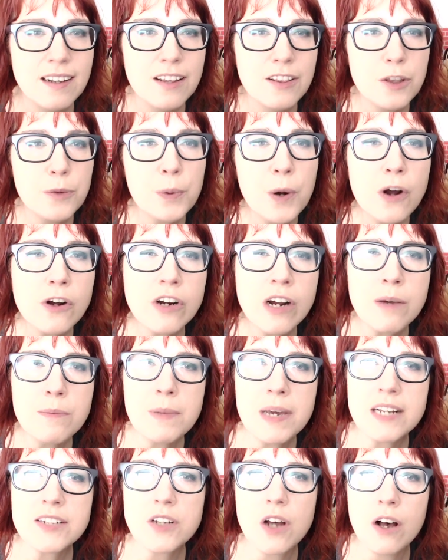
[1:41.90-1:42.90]
The program
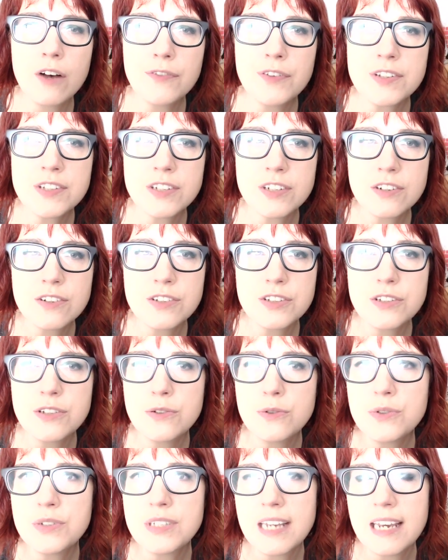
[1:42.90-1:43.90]
makes officers
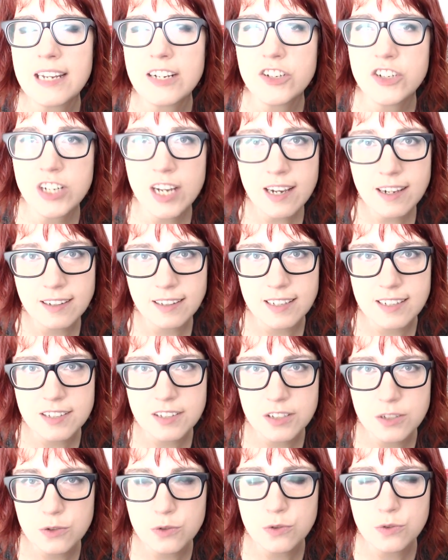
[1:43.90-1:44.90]
use a
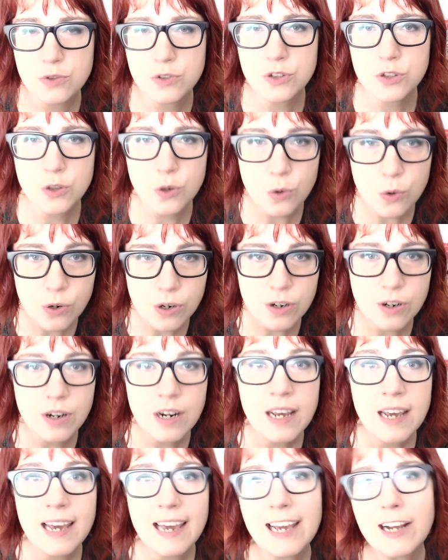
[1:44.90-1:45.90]
checklist to
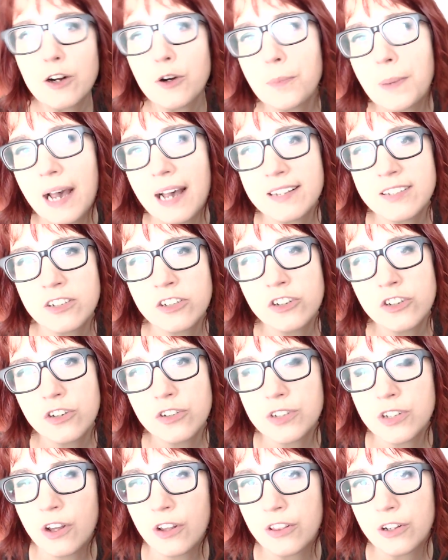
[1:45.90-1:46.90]
score air
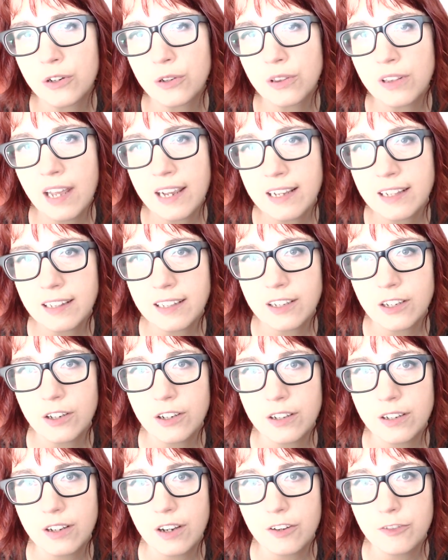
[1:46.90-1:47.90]
passengers on their
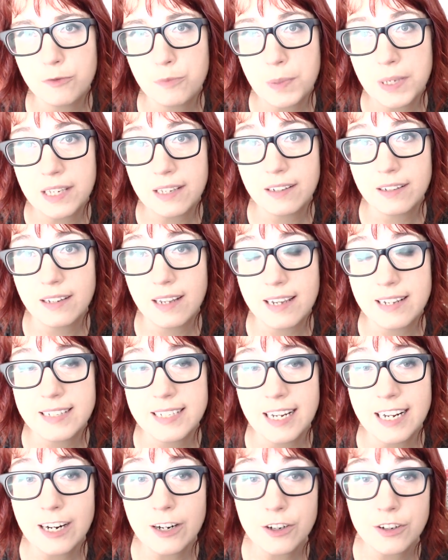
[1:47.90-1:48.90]
likelihood of being a
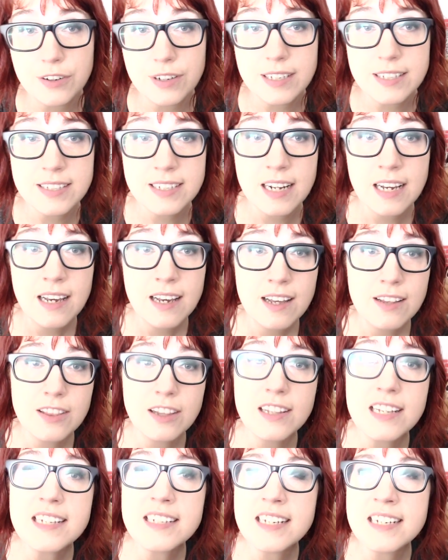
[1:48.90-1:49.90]
terrorist. The
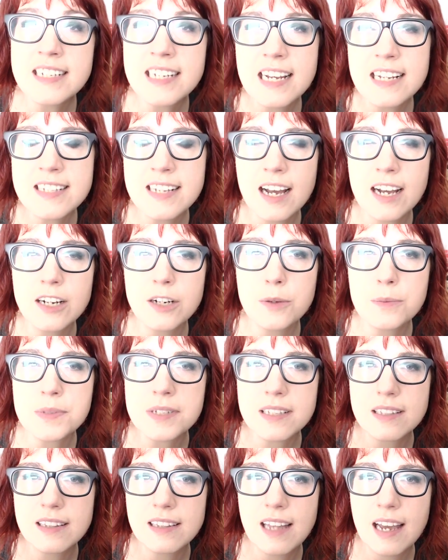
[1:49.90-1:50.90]
list contains
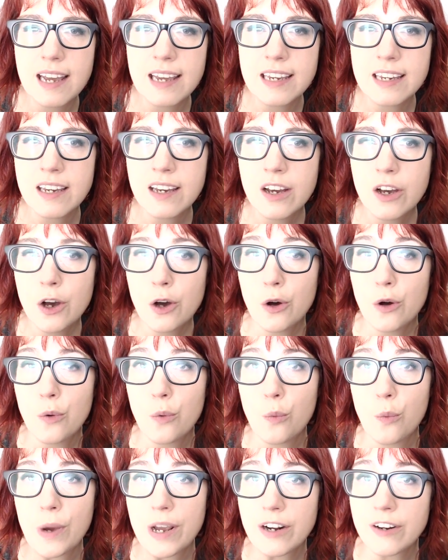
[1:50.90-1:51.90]
items like
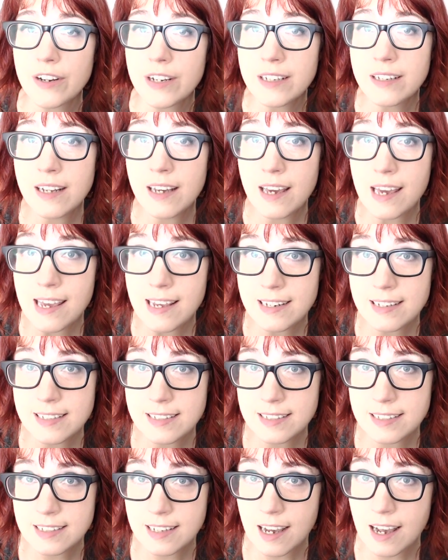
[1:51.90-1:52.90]
wearing a
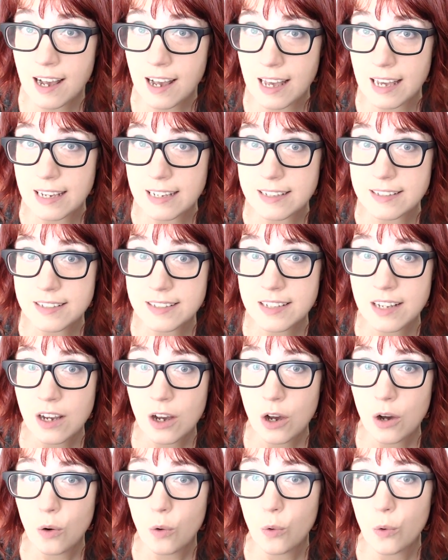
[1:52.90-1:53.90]
disguise
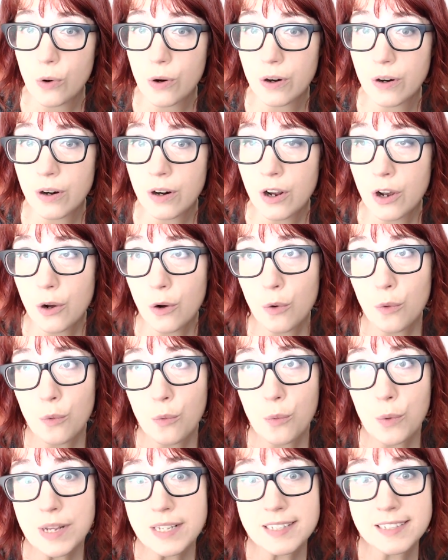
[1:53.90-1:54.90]
or
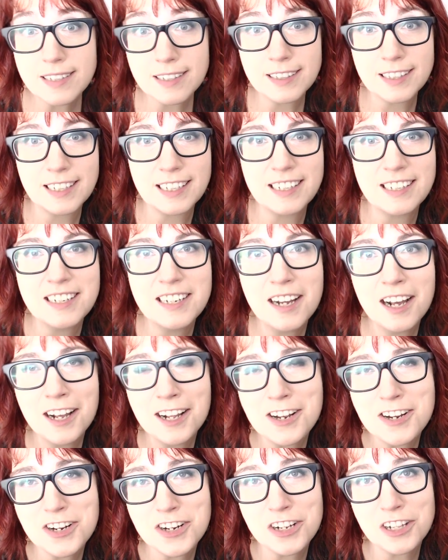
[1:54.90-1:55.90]
whistling
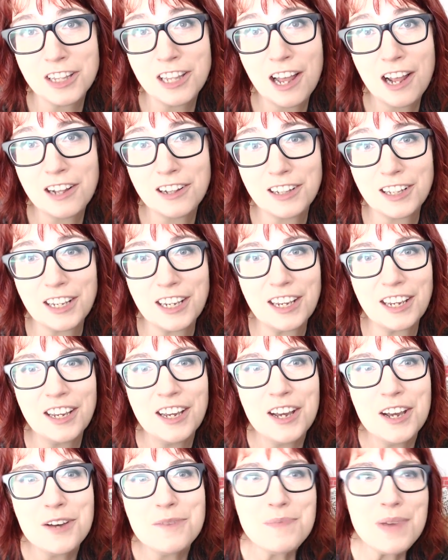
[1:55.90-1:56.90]
nonchalantly,
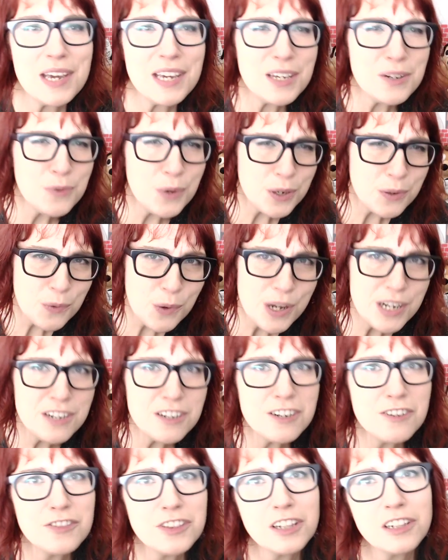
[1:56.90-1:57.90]
making one
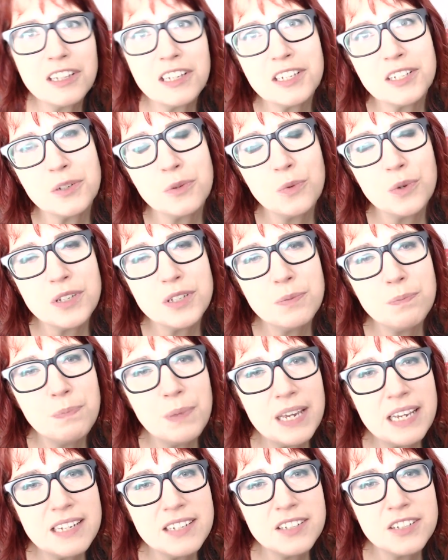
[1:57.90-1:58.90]
wonder if the list was
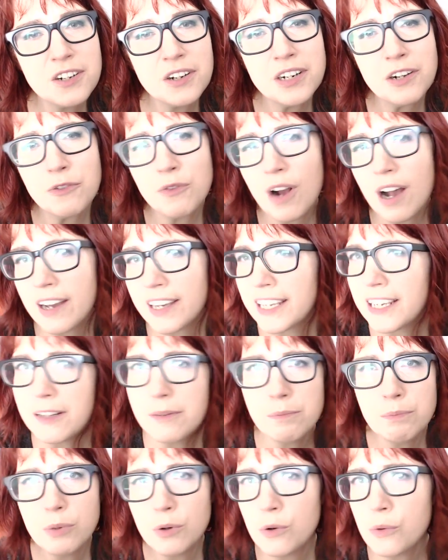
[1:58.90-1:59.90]
based on a Rocky
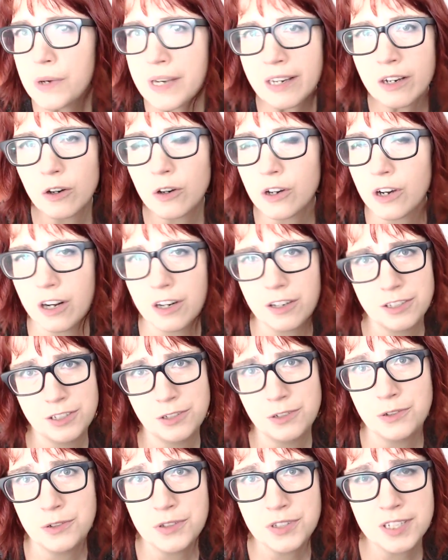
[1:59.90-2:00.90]
and Bullwinkle
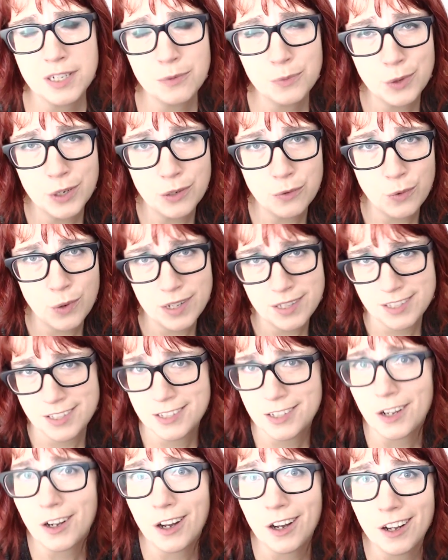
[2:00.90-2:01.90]
cartoon someone once
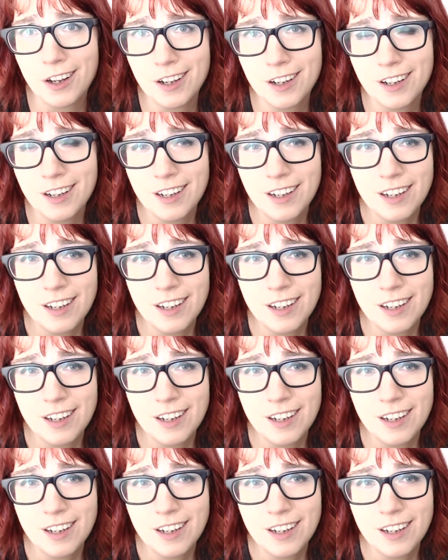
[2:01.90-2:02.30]
saw.